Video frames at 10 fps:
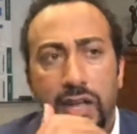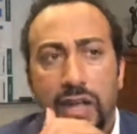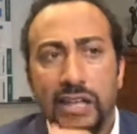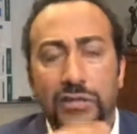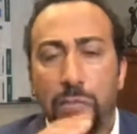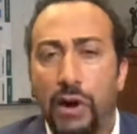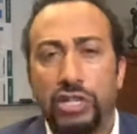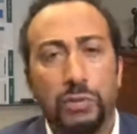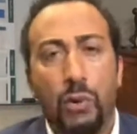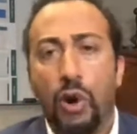It's
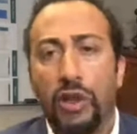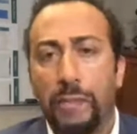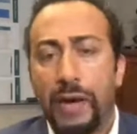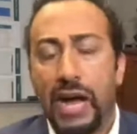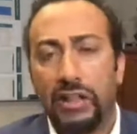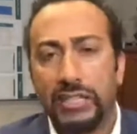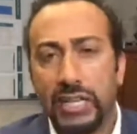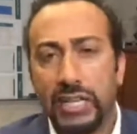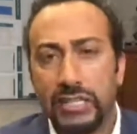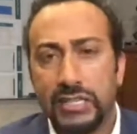much more the
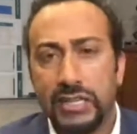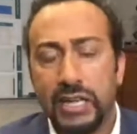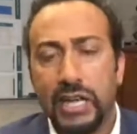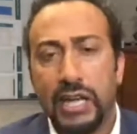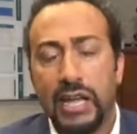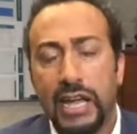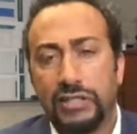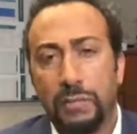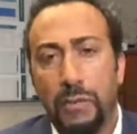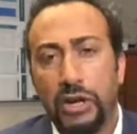politics.
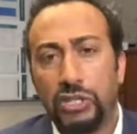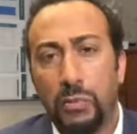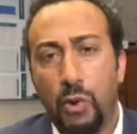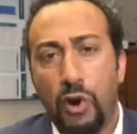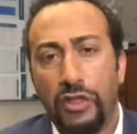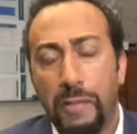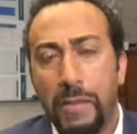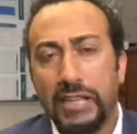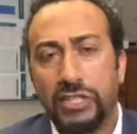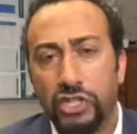It's much more the
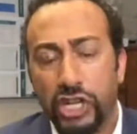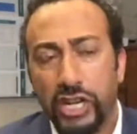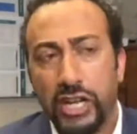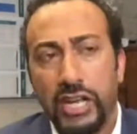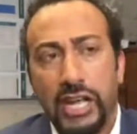messaging